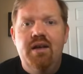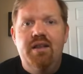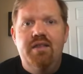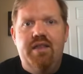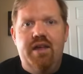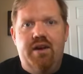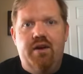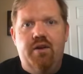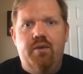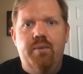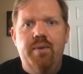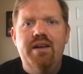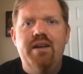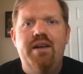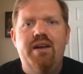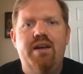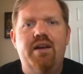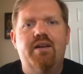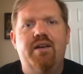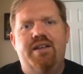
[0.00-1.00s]
that are
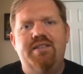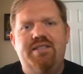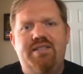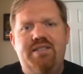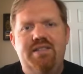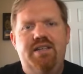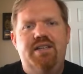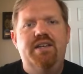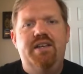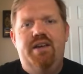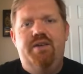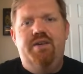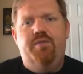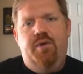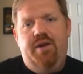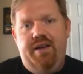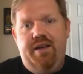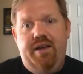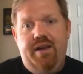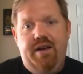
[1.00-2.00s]
written here and see if
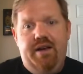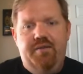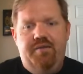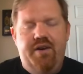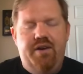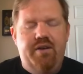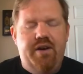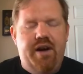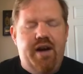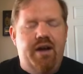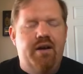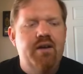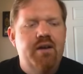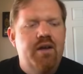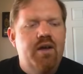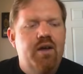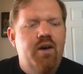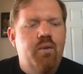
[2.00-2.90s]
we can kind of figure out